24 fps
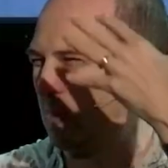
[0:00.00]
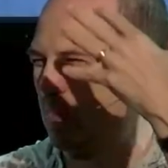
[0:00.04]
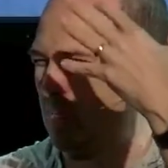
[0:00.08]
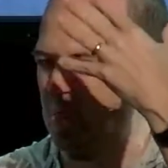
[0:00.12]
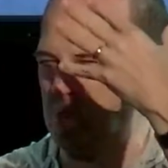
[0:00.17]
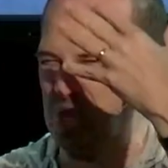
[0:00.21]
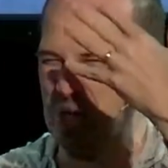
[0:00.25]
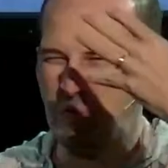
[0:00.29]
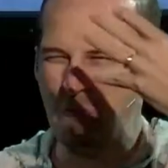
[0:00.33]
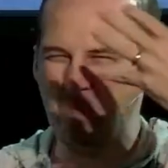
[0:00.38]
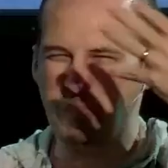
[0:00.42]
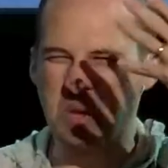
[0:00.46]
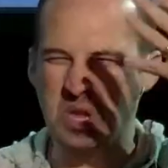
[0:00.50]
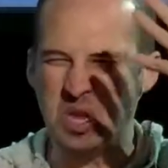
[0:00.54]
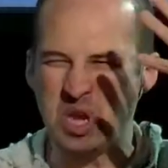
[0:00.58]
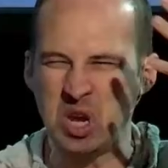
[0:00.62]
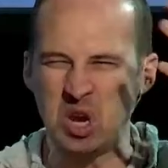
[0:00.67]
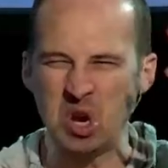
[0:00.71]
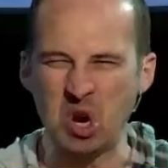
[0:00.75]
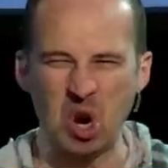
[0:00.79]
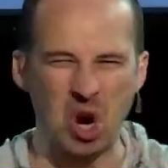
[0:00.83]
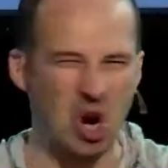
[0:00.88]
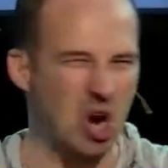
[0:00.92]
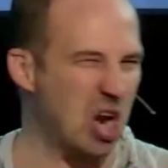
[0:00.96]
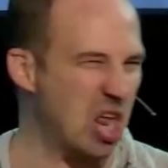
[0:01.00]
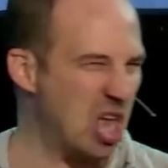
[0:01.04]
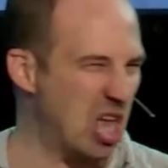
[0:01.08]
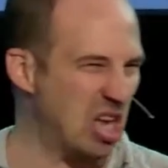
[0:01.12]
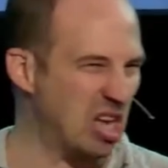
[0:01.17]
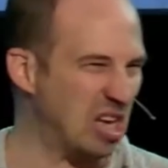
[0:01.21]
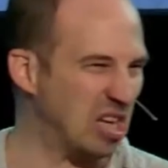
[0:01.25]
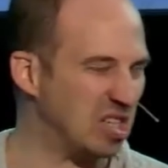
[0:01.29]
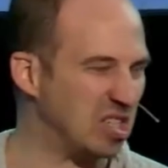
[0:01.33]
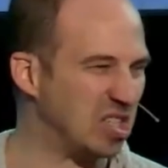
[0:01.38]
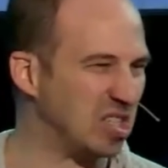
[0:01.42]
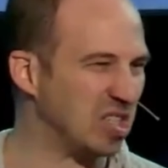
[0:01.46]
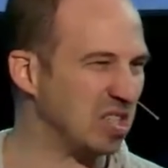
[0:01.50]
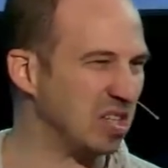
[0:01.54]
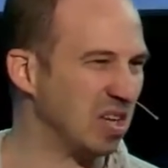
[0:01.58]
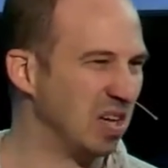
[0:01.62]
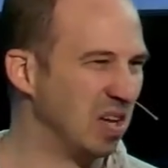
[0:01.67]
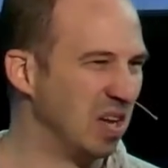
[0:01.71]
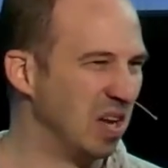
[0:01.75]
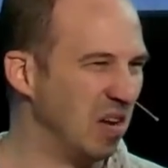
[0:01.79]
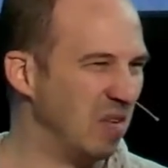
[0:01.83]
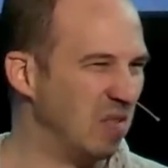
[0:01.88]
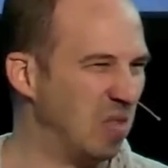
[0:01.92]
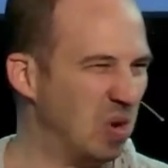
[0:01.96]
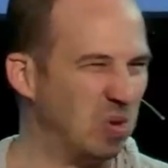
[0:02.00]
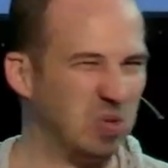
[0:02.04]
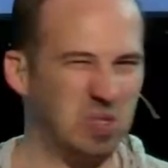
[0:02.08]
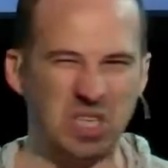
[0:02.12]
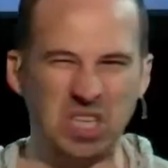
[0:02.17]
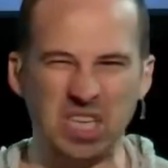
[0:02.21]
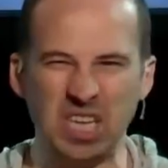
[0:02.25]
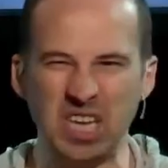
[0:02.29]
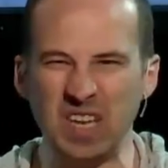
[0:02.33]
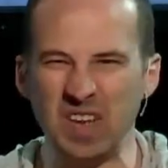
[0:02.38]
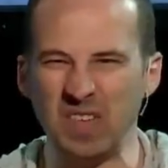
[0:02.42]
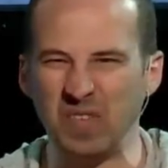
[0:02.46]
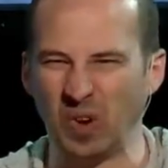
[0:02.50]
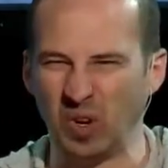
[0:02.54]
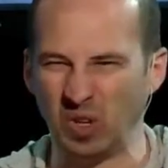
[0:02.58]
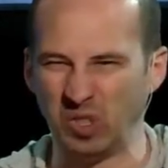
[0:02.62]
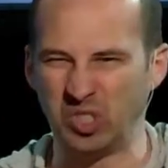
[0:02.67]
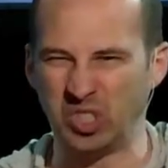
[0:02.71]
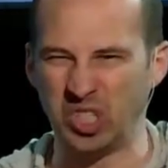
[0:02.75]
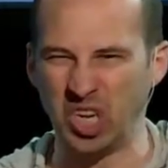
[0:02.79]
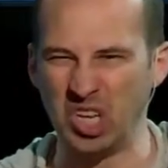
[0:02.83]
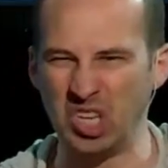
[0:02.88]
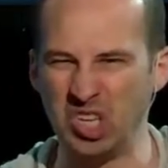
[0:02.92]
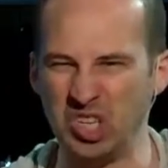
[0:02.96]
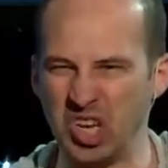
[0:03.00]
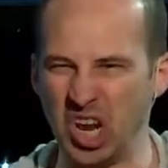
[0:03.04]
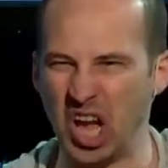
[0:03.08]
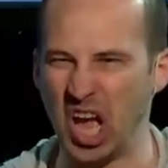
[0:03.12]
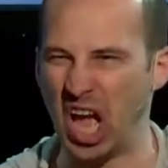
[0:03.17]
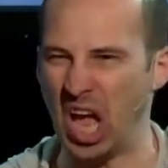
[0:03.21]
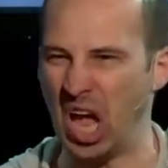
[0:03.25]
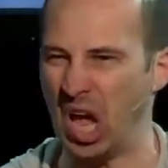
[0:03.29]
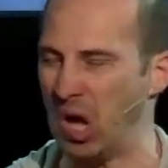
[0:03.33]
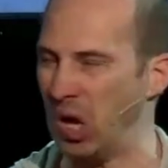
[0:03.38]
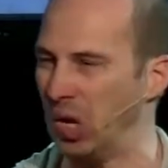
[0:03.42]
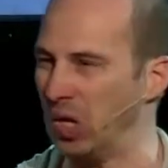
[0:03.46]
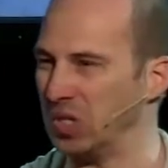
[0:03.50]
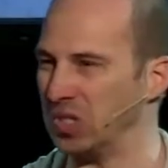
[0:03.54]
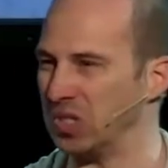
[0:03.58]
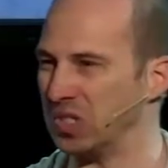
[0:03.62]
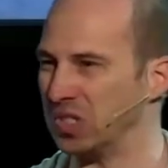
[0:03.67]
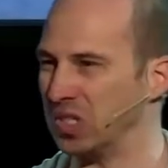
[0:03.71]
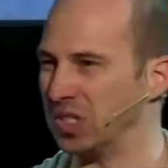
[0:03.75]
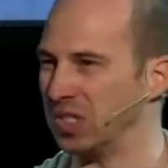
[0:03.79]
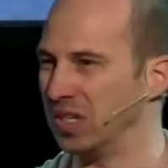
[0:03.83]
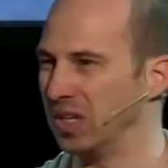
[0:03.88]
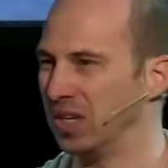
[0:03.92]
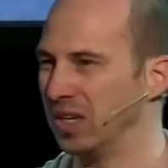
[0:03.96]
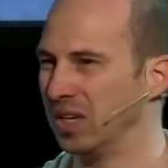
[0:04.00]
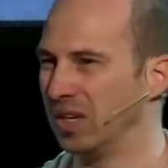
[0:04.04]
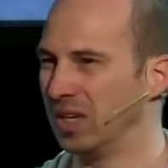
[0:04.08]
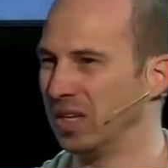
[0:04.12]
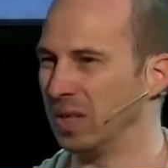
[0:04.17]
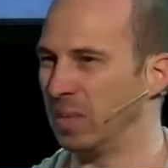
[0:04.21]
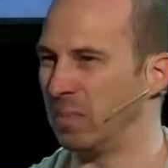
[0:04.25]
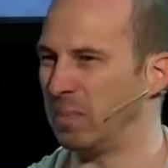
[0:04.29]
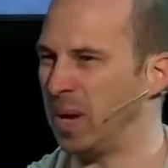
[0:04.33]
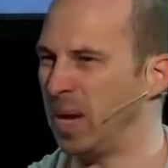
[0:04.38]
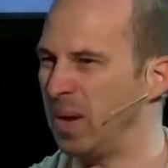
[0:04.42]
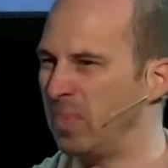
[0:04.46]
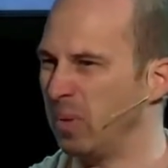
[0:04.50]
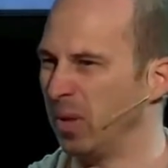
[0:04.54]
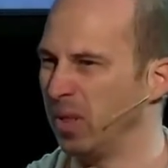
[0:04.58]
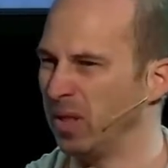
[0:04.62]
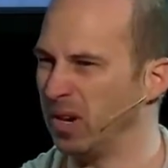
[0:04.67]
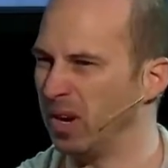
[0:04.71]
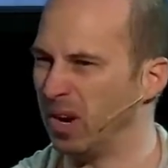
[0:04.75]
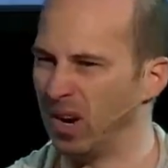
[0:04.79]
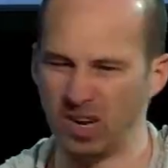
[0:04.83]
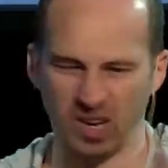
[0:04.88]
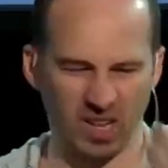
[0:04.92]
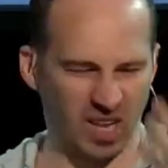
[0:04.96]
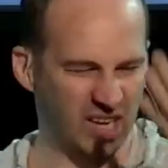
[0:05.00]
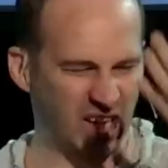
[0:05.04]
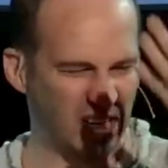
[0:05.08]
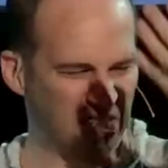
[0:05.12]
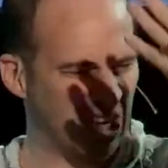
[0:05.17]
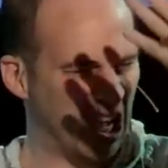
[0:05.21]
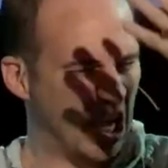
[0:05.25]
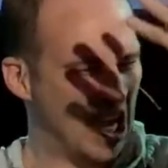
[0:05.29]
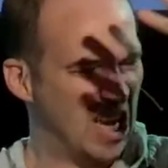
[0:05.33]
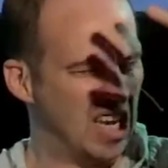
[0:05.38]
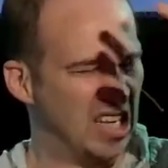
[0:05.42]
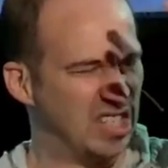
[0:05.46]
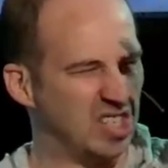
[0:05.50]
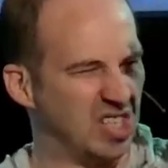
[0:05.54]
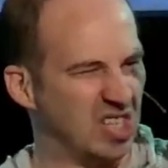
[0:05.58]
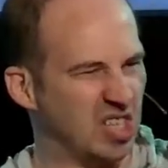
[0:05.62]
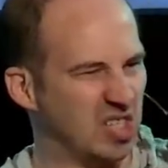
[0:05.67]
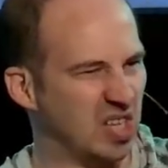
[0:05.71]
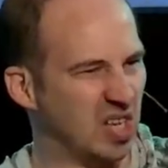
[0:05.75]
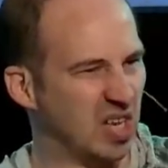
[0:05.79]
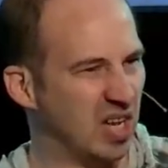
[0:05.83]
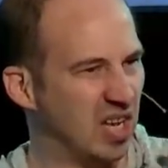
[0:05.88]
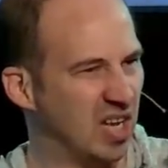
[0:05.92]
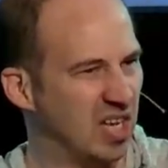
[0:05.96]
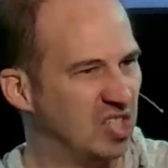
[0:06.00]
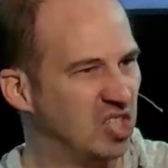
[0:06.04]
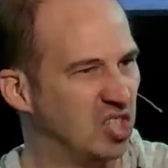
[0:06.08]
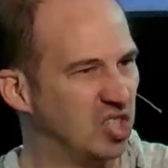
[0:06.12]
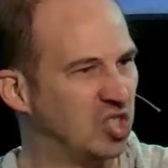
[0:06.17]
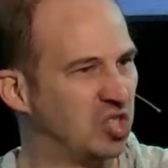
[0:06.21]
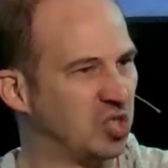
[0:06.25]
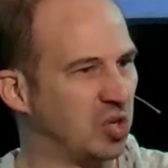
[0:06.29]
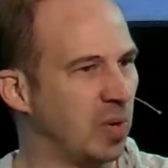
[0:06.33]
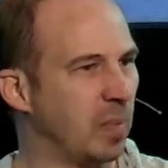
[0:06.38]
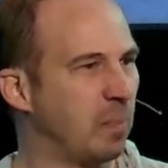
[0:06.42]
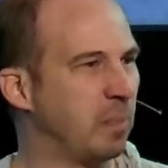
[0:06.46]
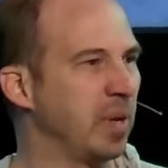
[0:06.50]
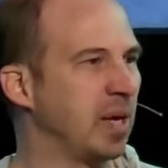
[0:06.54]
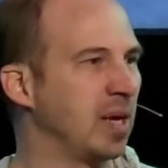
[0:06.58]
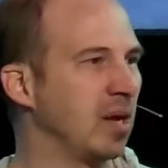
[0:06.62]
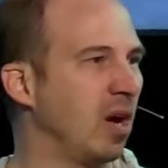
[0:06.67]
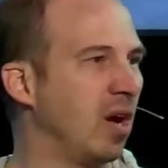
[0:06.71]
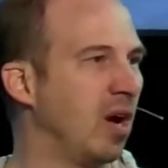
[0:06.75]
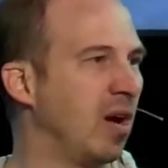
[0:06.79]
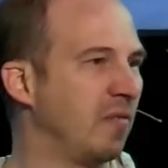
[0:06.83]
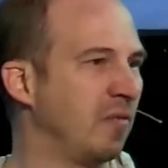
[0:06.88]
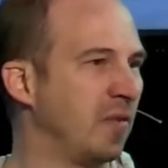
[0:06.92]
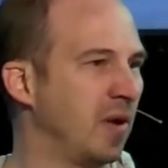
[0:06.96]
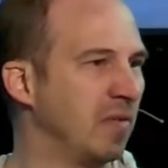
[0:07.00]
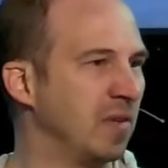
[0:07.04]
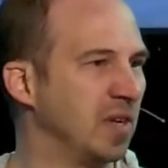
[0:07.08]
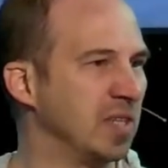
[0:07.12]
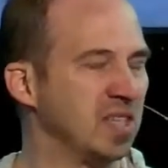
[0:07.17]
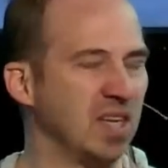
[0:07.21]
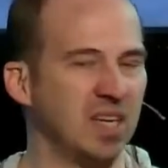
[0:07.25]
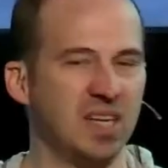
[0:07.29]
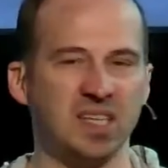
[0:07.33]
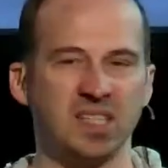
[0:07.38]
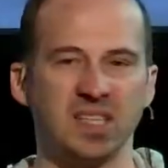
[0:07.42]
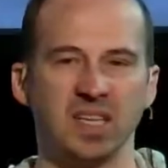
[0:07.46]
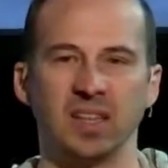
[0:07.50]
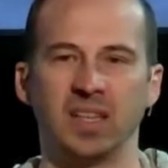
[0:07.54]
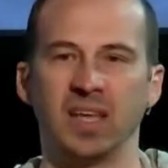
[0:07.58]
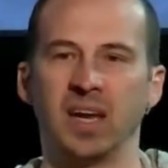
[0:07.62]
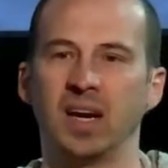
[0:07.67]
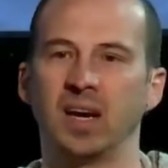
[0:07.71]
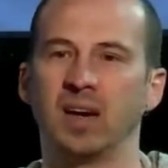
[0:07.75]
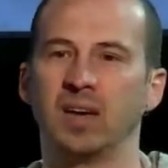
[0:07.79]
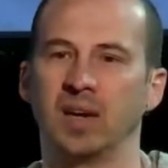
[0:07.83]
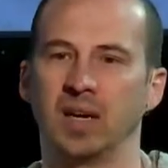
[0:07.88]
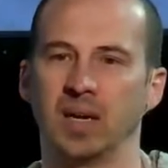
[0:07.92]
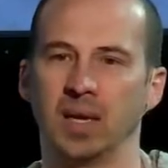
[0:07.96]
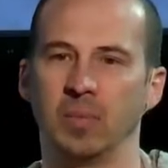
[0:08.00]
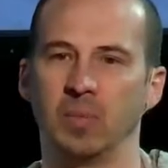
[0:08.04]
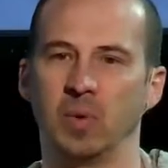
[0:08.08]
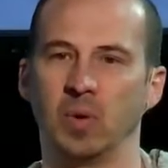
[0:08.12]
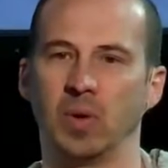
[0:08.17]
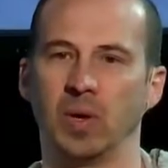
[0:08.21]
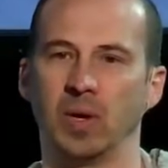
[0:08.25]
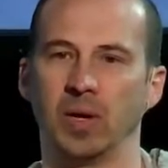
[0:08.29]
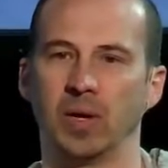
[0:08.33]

impurities of those evil Gentiles, the people that aren't like us. It's dripping off of us. It isn't there anymore.